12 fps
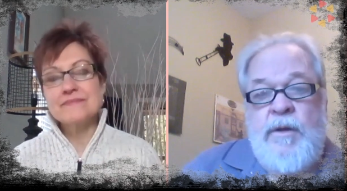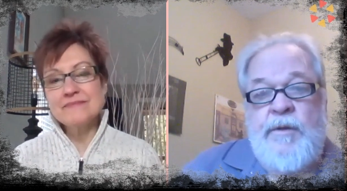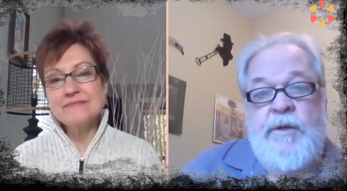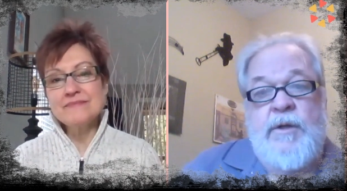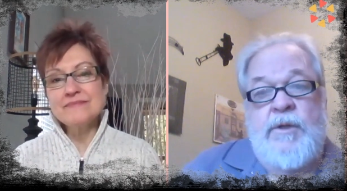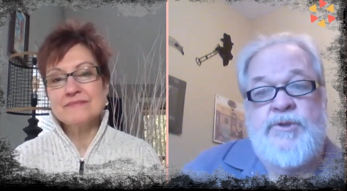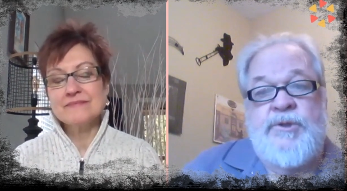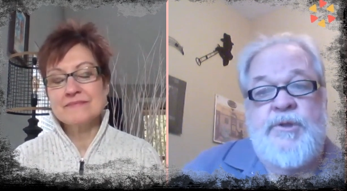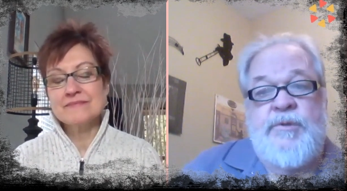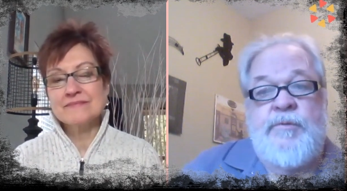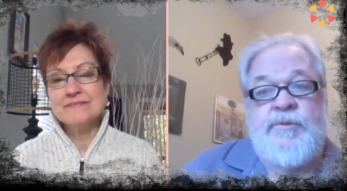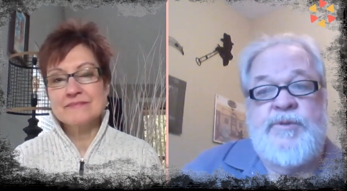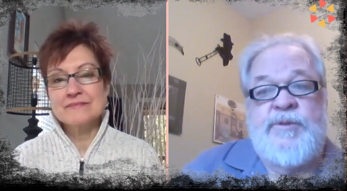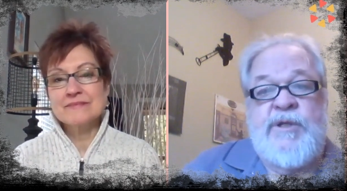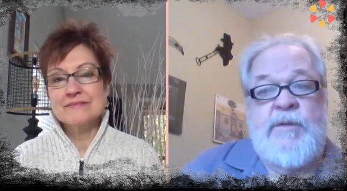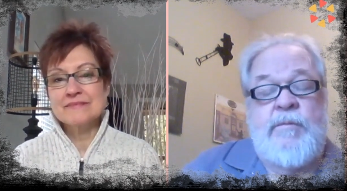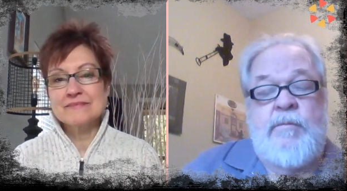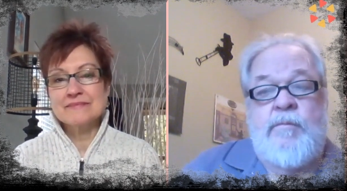Speaker 1: in the country. It's a
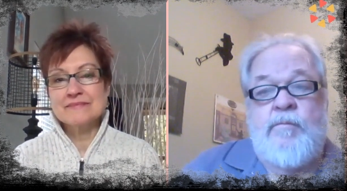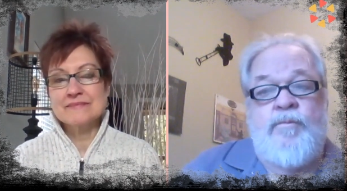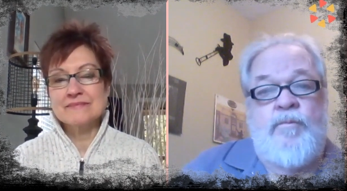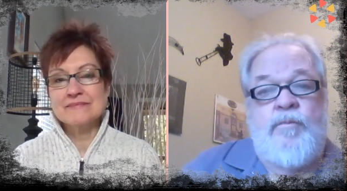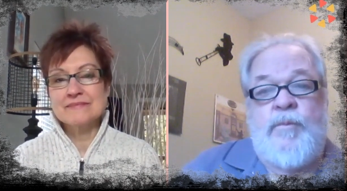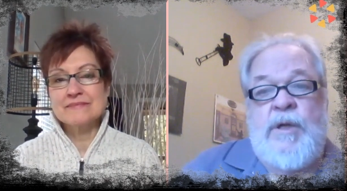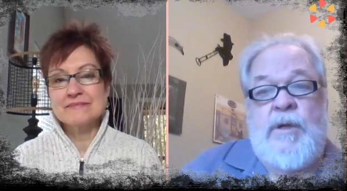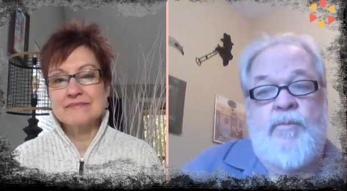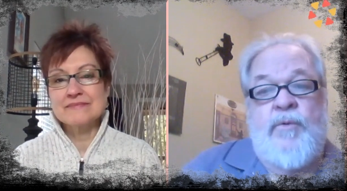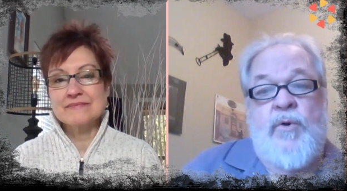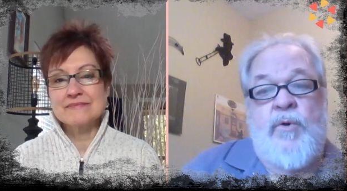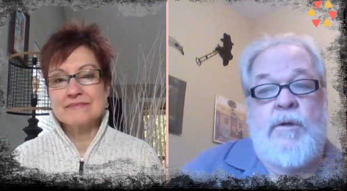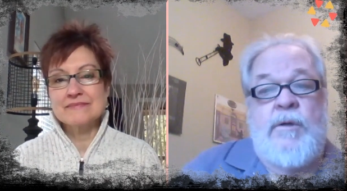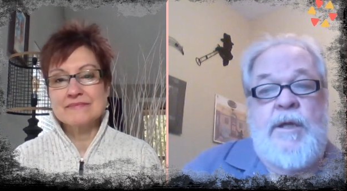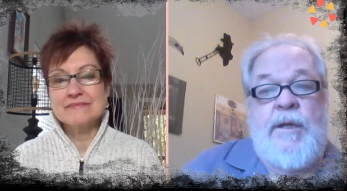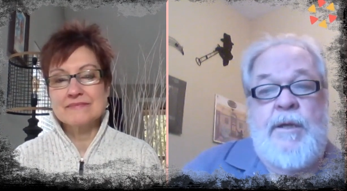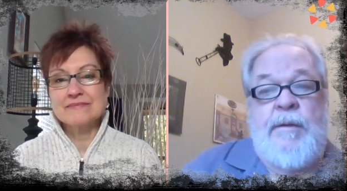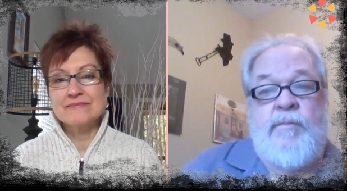big uh, port
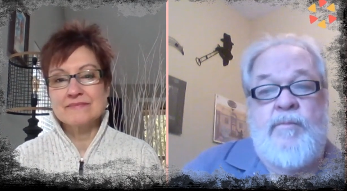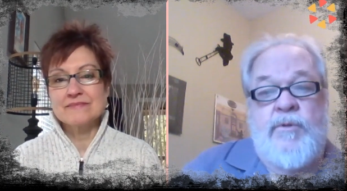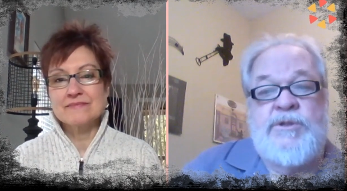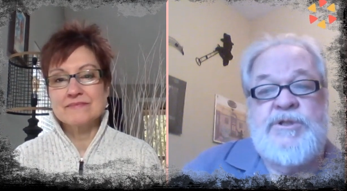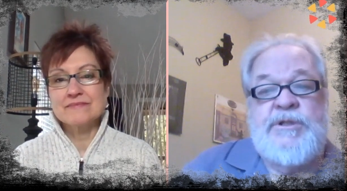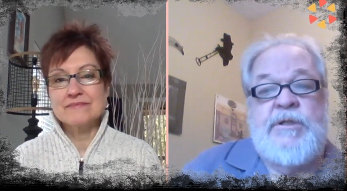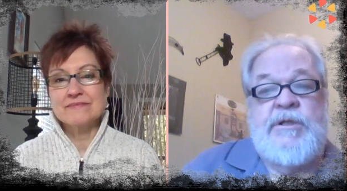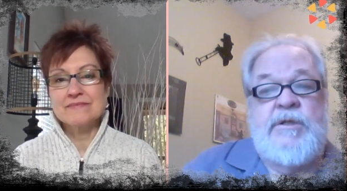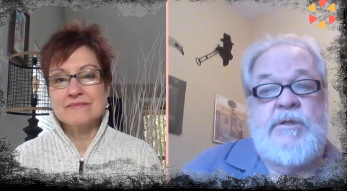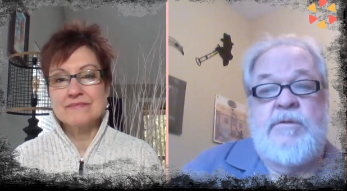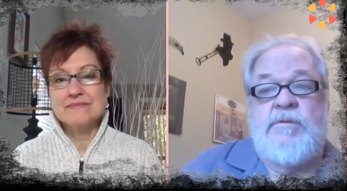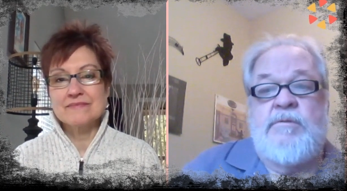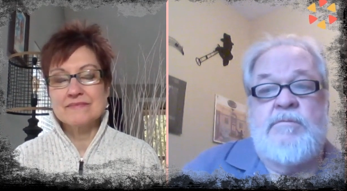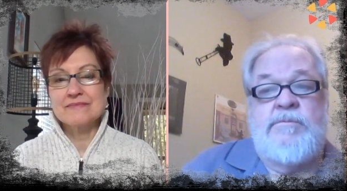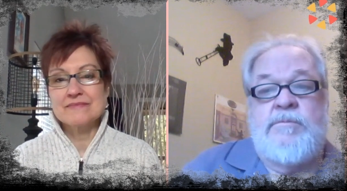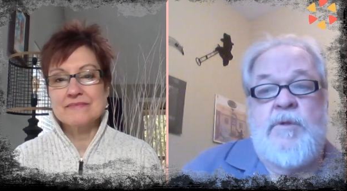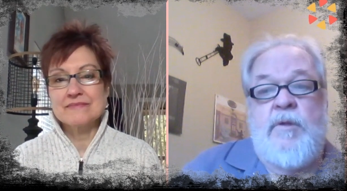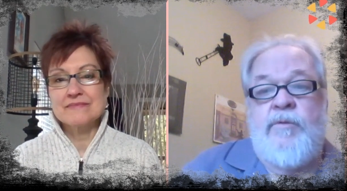and port city and
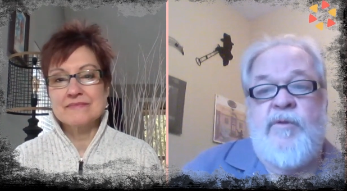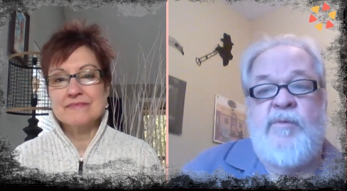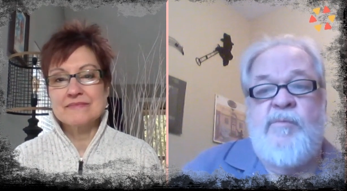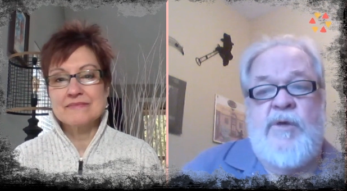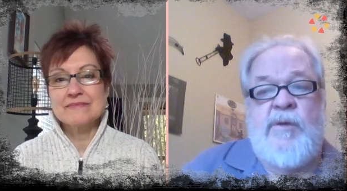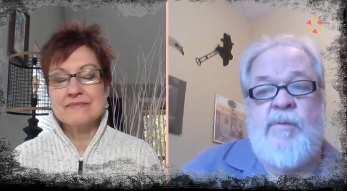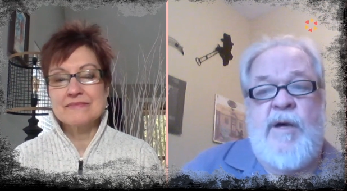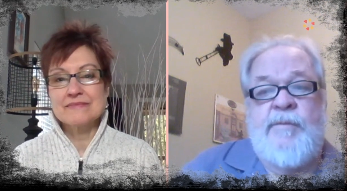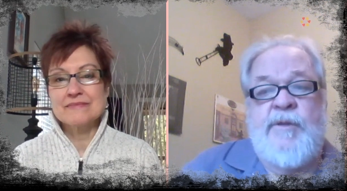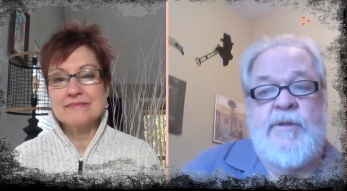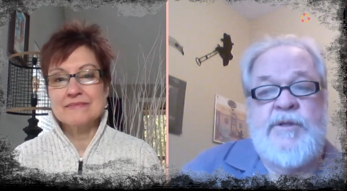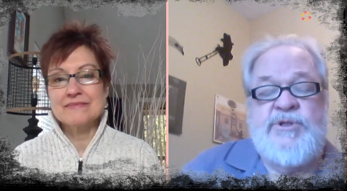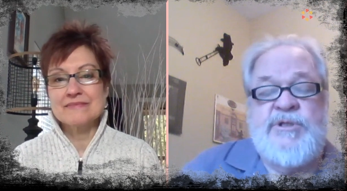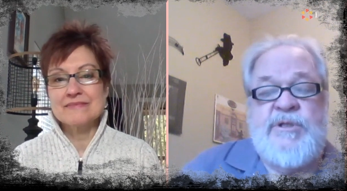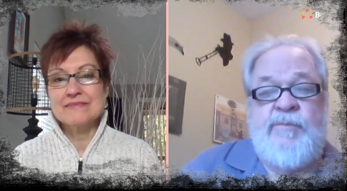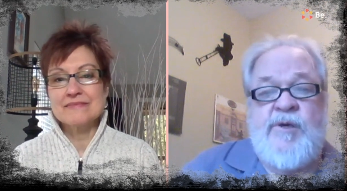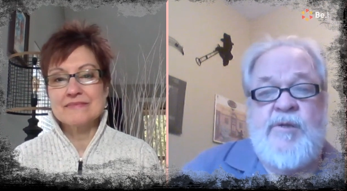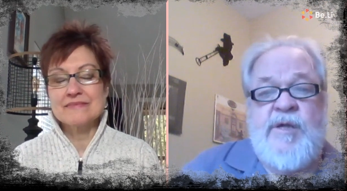three million population,
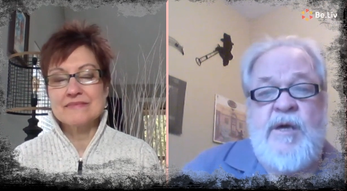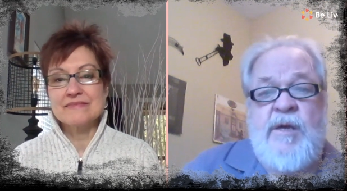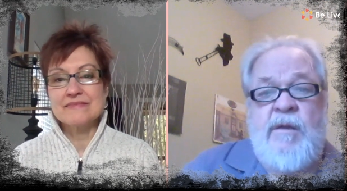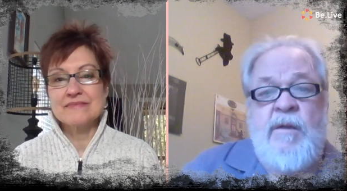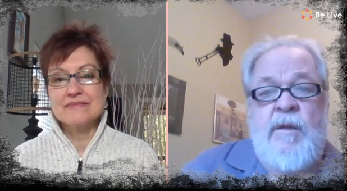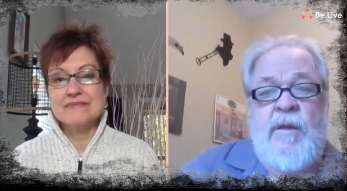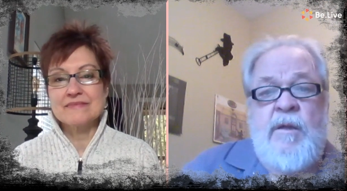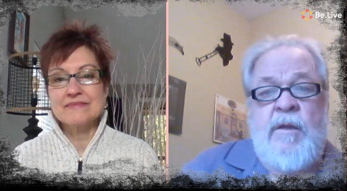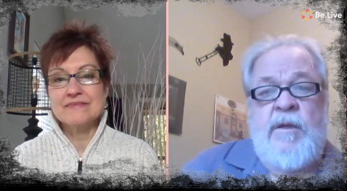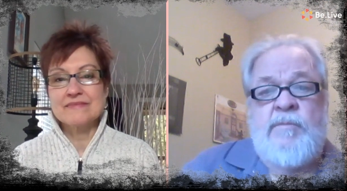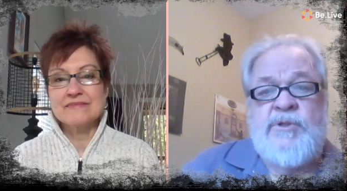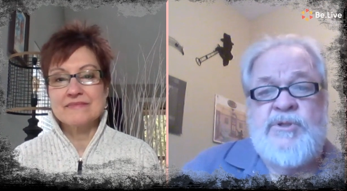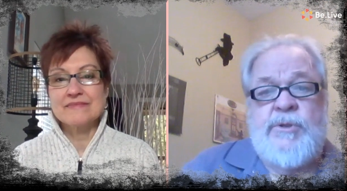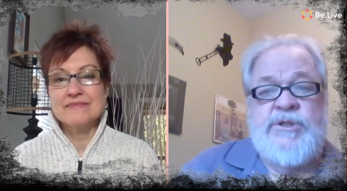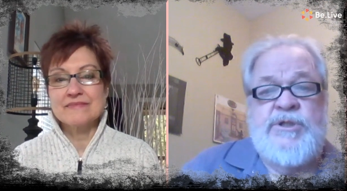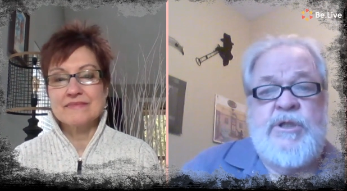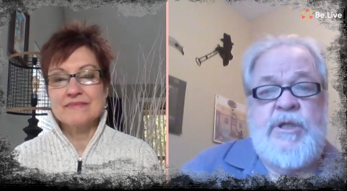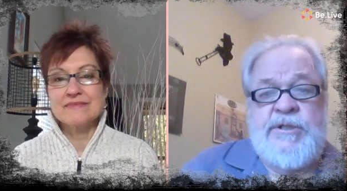something like that.
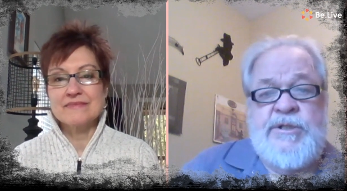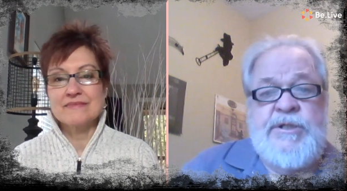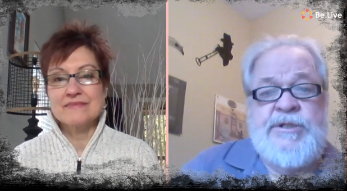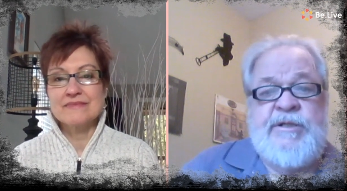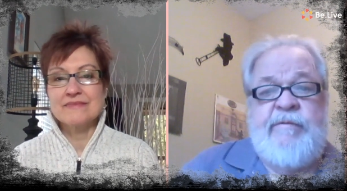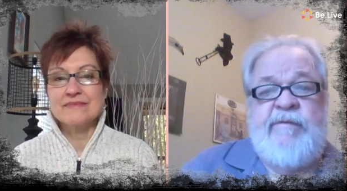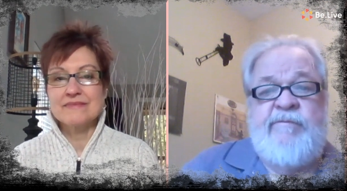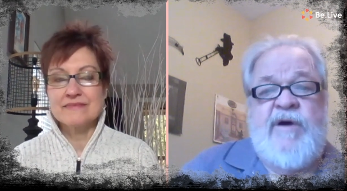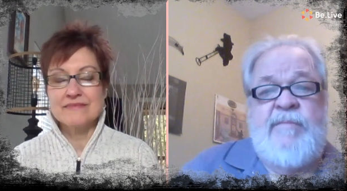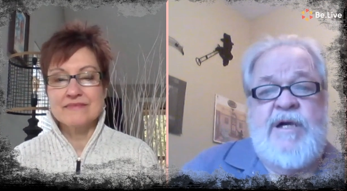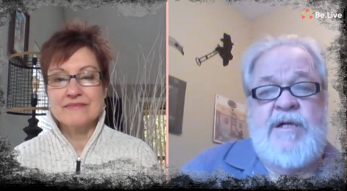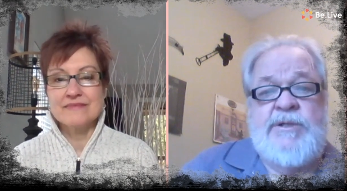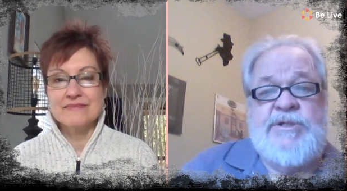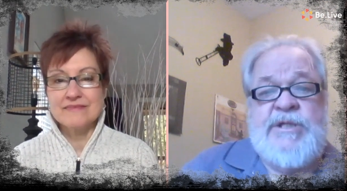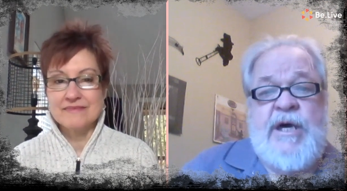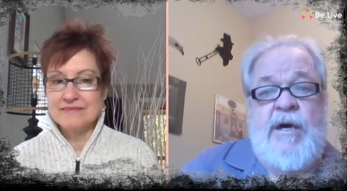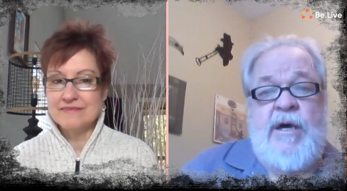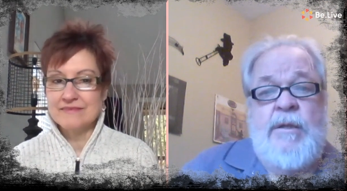Posorja, like I said, 75 miles
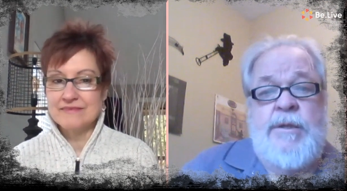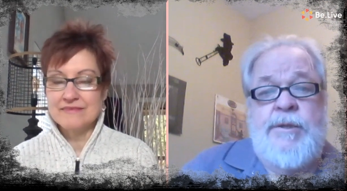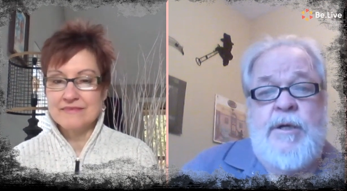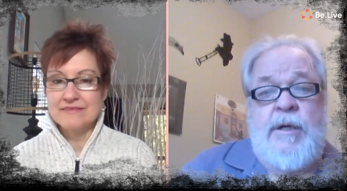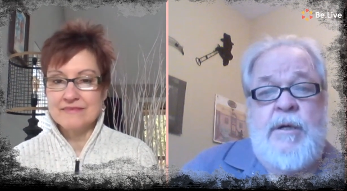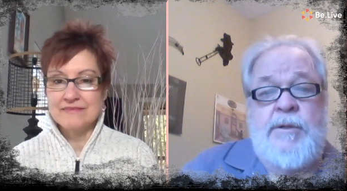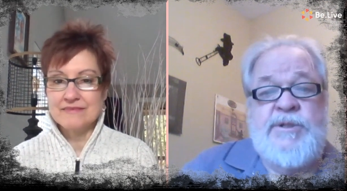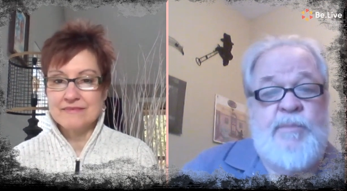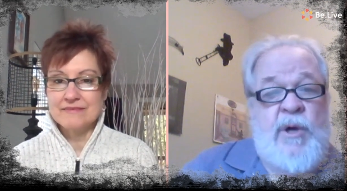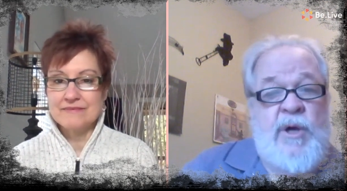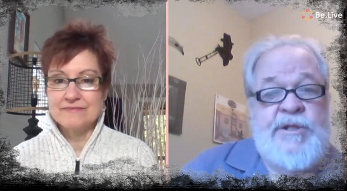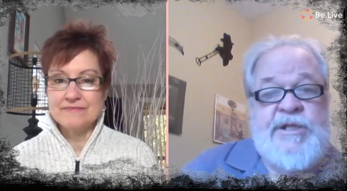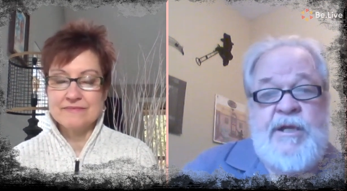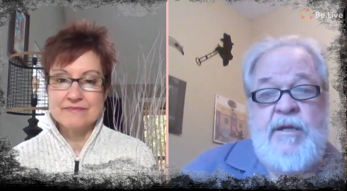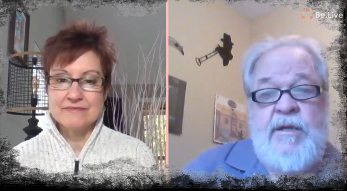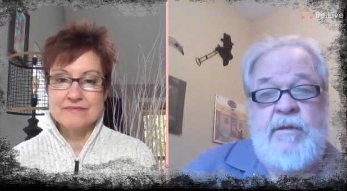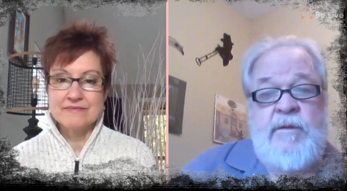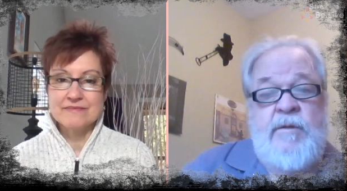south, uh, small
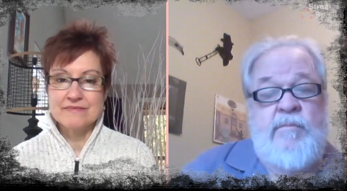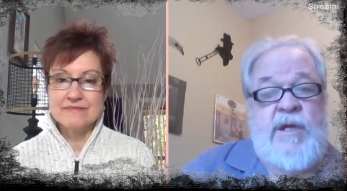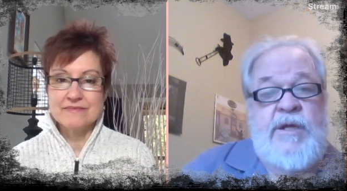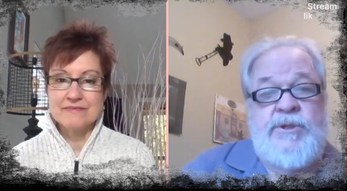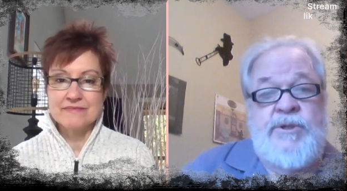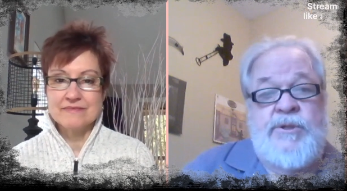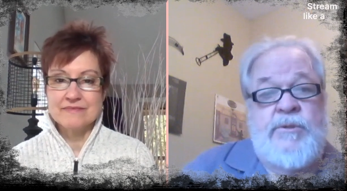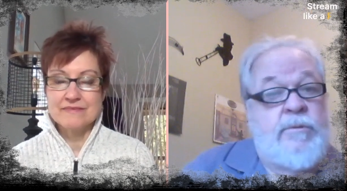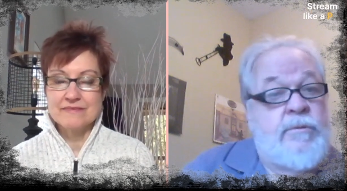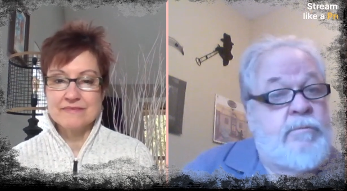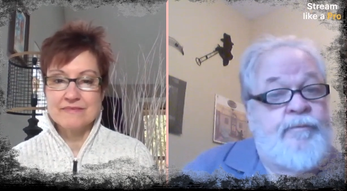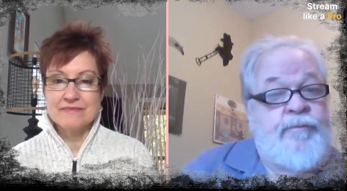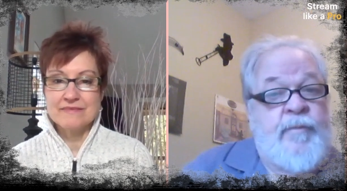town. Their major